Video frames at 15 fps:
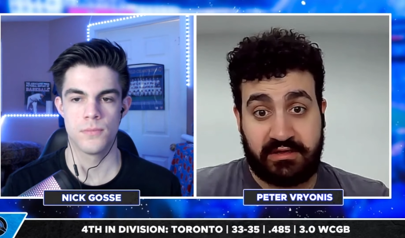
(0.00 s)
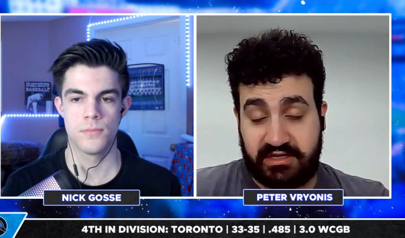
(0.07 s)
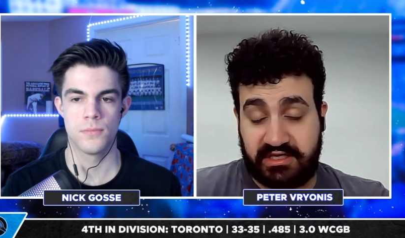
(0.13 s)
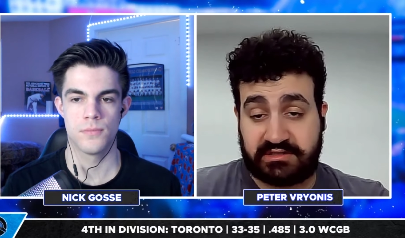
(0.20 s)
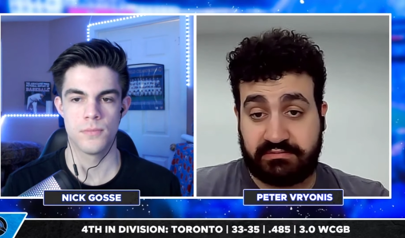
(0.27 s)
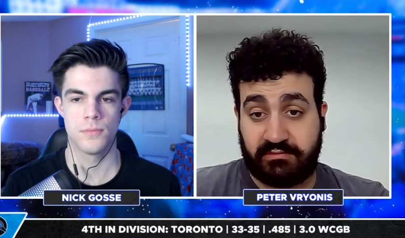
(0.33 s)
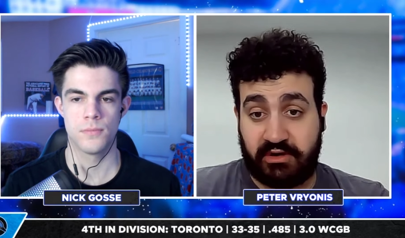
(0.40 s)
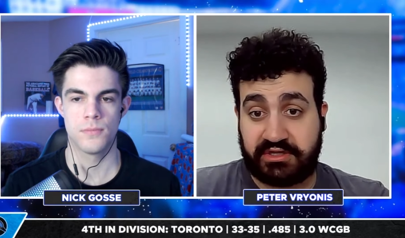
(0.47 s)

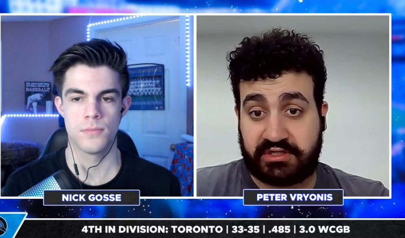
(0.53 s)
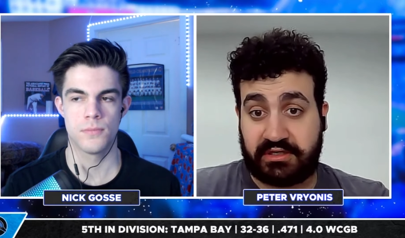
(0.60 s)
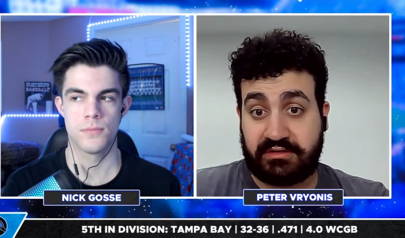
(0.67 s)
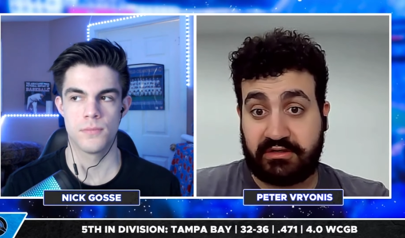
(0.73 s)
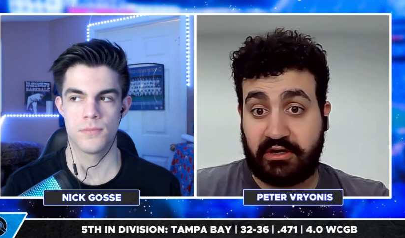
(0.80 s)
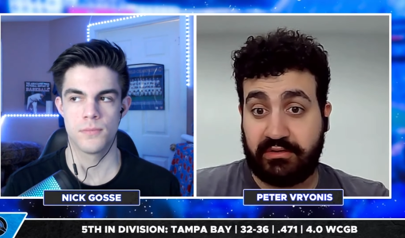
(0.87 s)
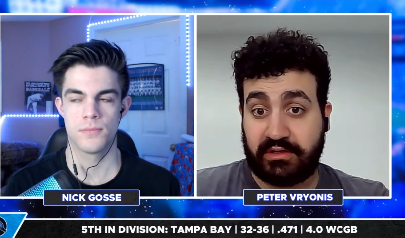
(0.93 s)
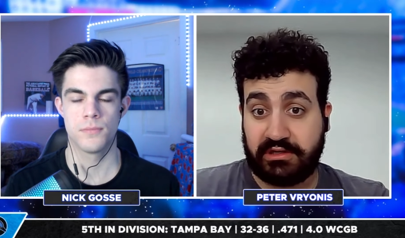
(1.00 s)
Speaker 1: This month
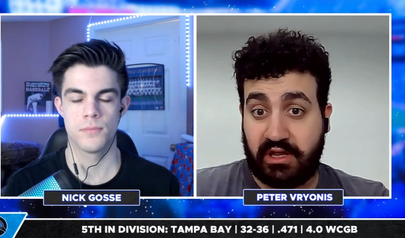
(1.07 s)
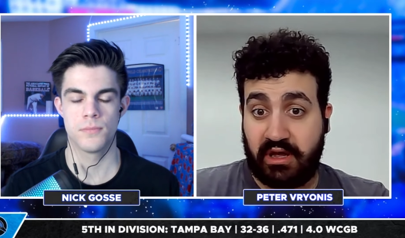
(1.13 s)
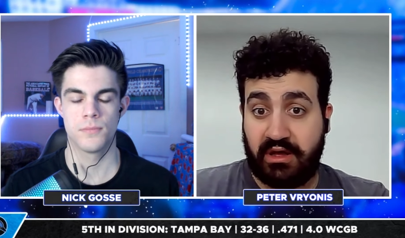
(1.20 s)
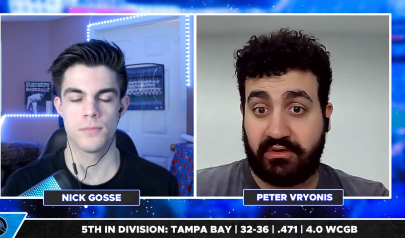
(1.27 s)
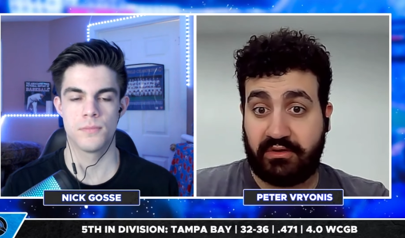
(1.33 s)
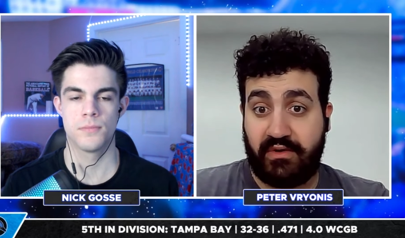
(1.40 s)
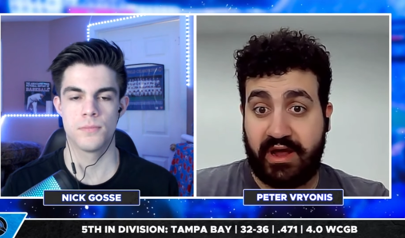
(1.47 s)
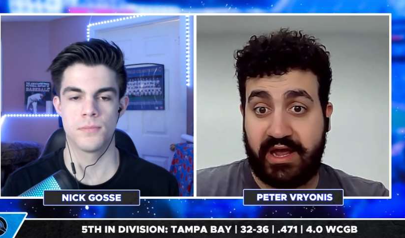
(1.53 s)
could go a
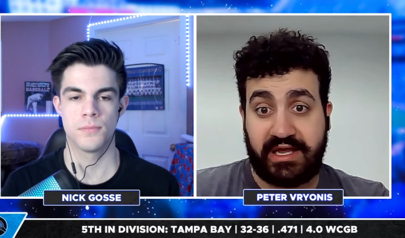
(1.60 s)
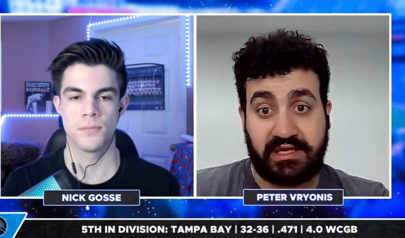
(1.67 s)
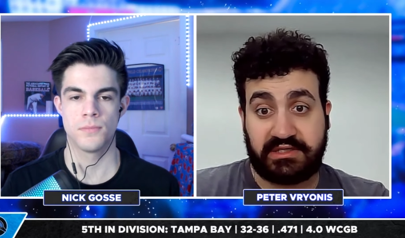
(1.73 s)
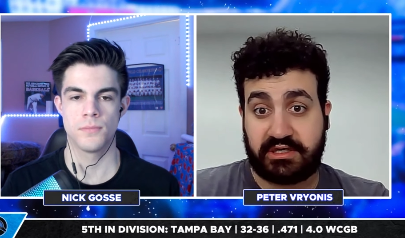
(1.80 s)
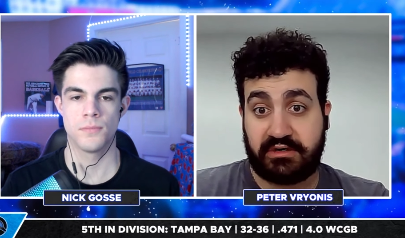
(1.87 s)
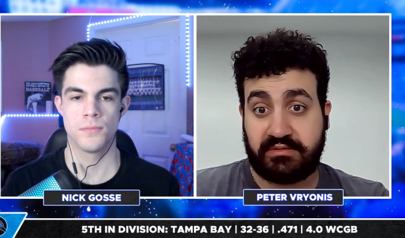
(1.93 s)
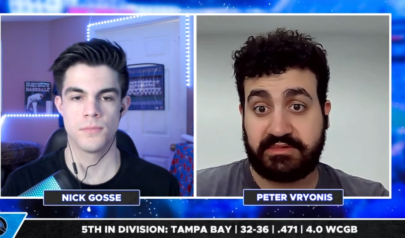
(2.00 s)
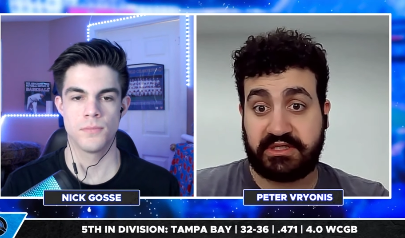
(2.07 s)
long way
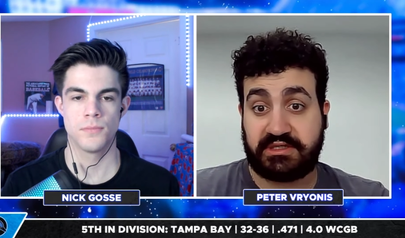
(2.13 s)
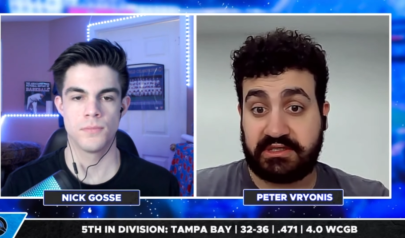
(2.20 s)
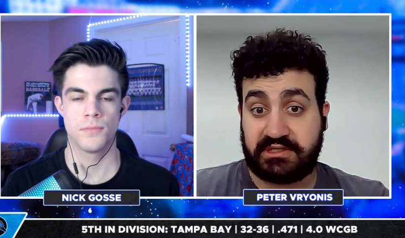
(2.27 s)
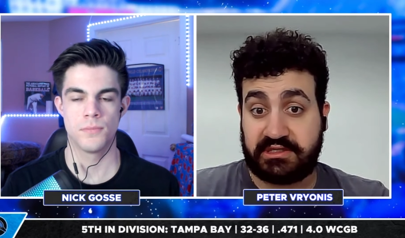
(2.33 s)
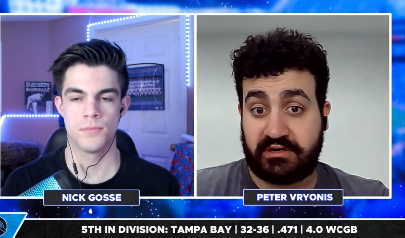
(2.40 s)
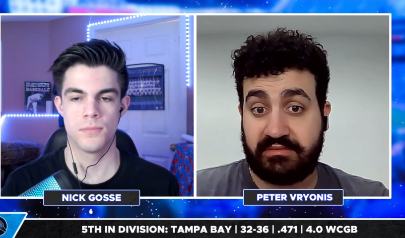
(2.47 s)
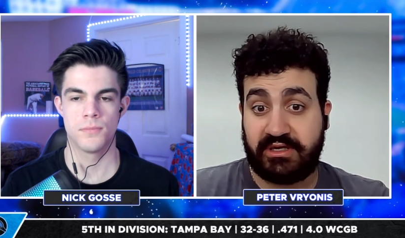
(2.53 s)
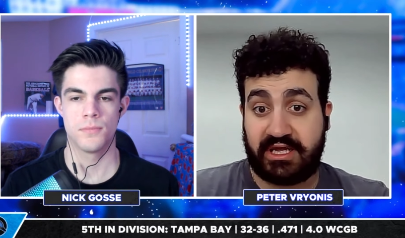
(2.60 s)
in terms of
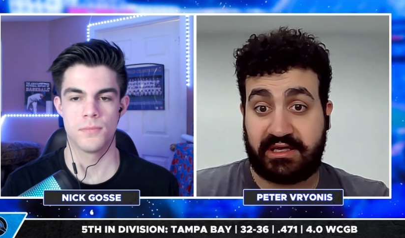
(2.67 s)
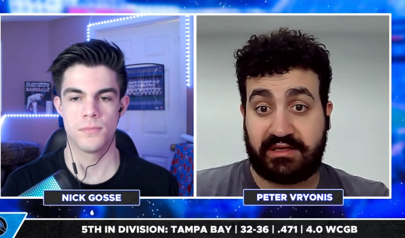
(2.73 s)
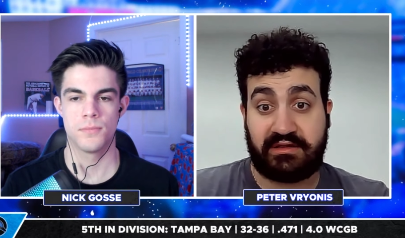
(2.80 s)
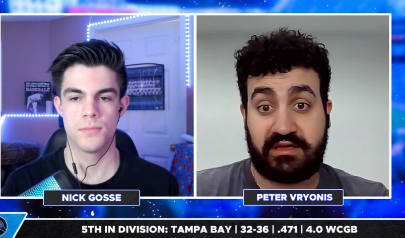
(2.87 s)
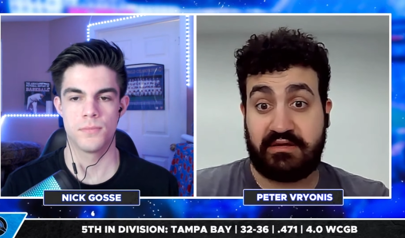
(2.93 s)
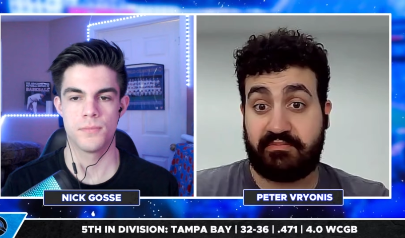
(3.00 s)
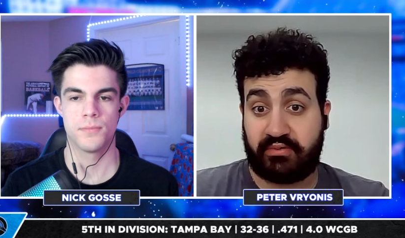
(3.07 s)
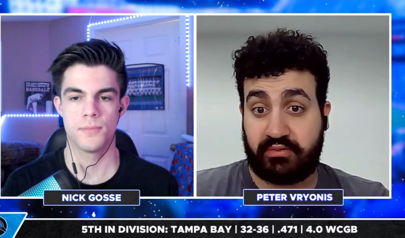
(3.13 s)
determining
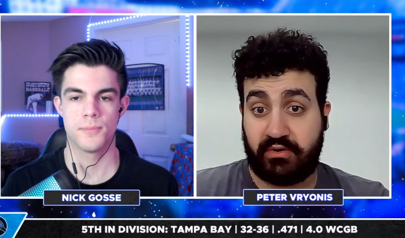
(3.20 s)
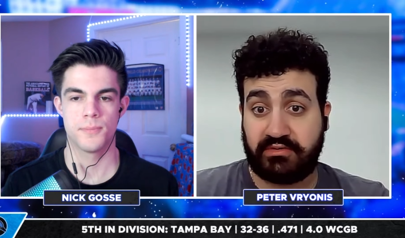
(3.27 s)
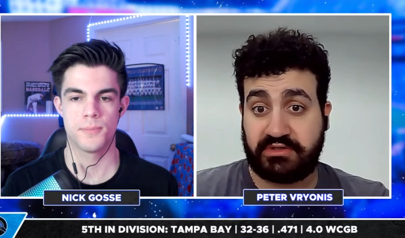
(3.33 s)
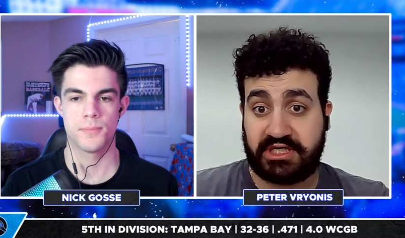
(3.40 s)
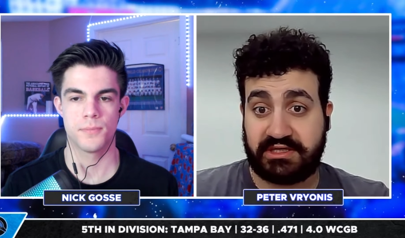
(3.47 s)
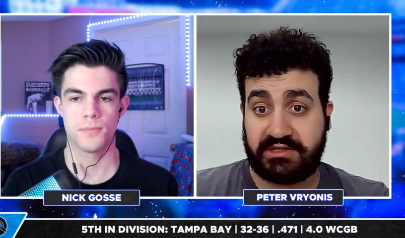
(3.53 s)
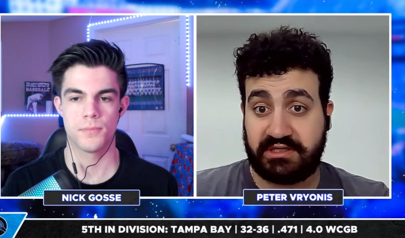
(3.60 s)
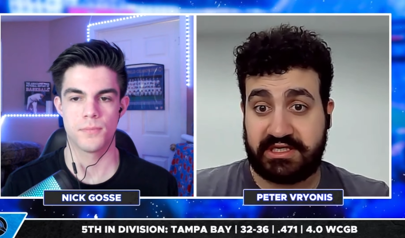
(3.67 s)
the
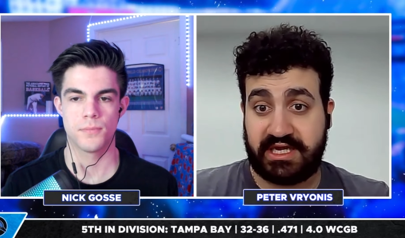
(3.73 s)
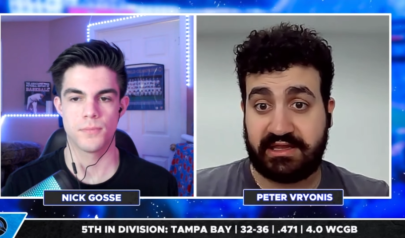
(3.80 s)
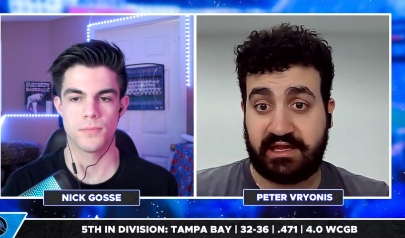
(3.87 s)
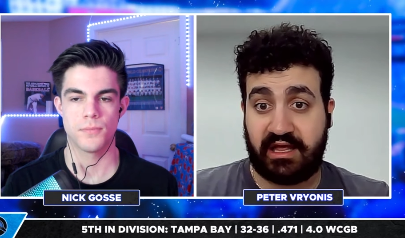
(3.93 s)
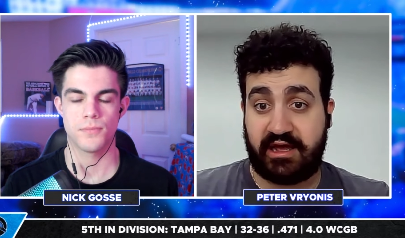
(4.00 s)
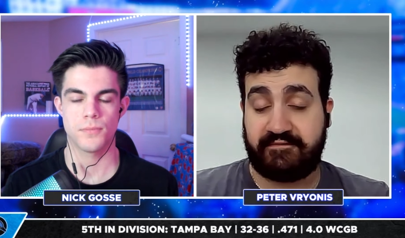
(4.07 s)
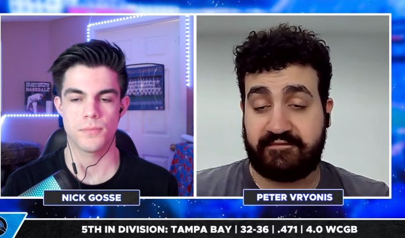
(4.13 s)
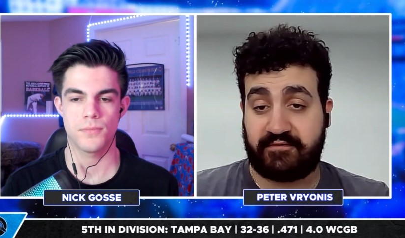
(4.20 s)
approach at the
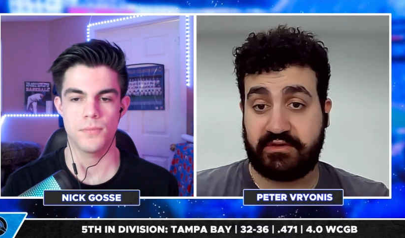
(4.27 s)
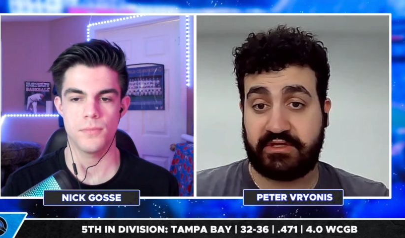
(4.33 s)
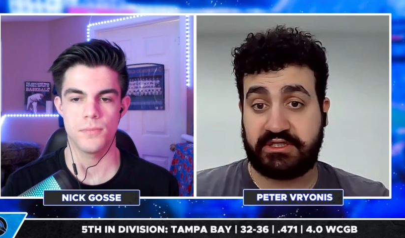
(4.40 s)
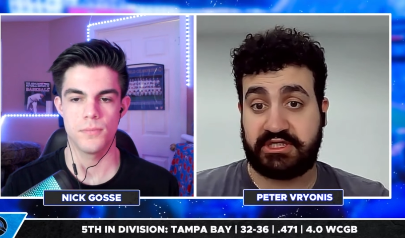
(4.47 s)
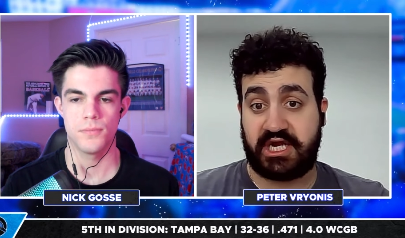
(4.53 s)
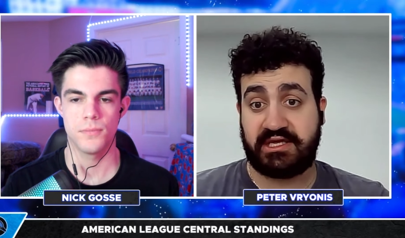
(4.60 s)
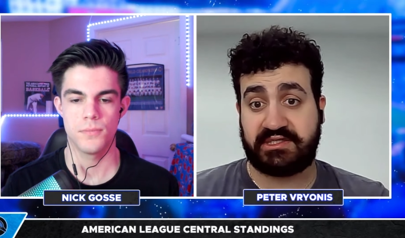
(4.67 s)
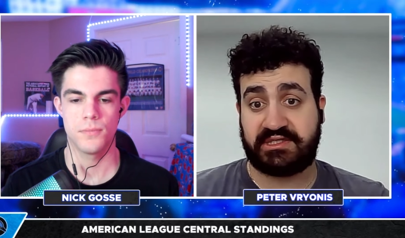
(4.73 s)
deadline for
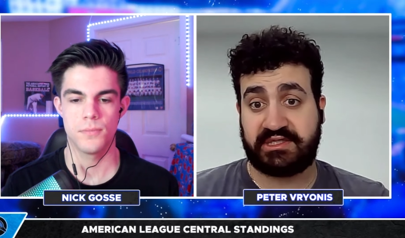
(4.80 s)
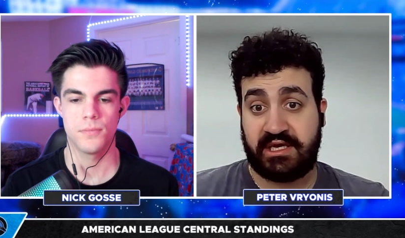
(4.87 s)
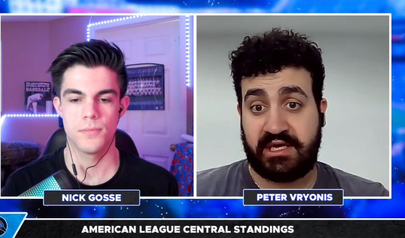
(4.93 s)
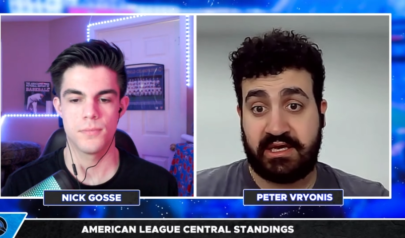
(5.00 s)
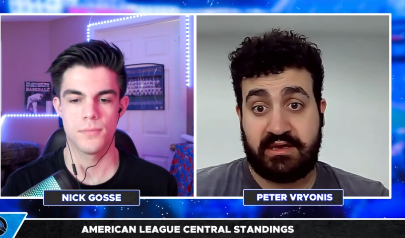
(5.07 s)
the Jays.